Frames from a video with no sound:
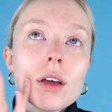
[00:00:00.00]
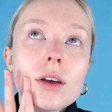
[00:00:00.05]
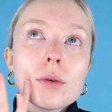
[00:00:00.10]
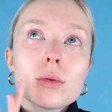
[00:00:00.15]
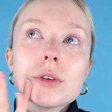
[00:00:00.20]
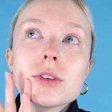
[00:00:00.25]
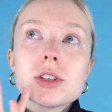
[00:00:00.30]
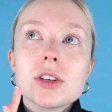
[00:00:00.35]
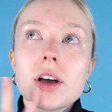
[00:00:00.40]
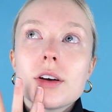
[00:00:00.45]

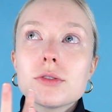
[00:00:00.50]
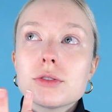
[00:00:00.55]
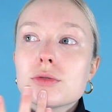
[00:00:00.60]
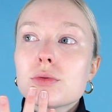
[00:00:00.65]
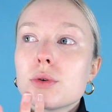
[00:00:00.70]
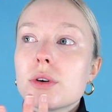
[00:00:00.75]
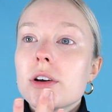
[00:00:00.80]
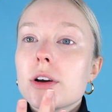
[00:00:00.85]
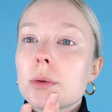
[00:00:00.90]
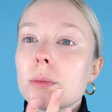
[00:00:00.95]
which sounds
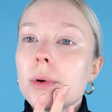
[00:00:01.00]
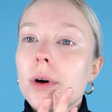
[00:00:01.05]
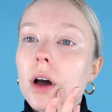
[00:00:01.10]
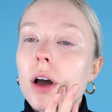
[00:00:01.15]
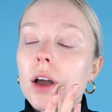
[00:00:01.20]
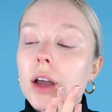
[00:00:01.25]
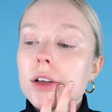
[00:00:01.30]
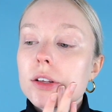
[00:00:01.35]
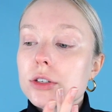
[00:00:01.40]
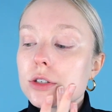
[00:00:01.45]
weird,
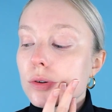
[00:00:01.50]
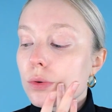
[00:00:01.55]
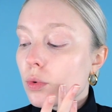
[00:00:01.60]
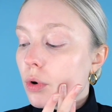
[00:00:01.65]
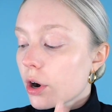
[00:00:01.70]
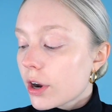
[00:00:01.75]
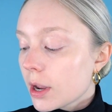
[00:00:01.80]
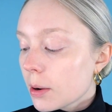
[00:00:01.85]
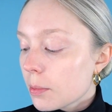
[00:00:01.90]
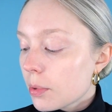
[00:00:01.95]
but it's
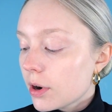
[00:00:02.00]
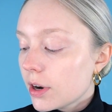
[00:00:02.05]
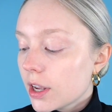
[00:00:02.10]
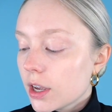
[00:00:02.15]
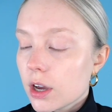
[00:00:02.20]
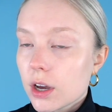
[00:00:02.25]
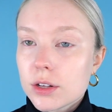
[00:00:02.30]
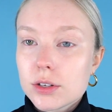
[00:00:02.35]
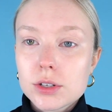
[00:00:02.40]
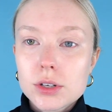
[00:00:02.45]
working pretty
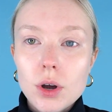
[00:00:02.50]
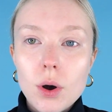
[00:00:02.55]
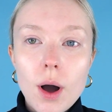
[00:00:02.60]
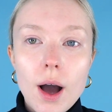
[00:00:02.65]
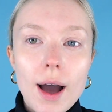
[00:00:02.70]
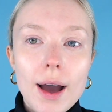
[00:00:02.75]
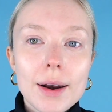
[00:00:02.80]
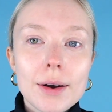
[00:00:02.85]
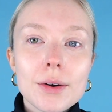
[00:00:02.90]
good. So I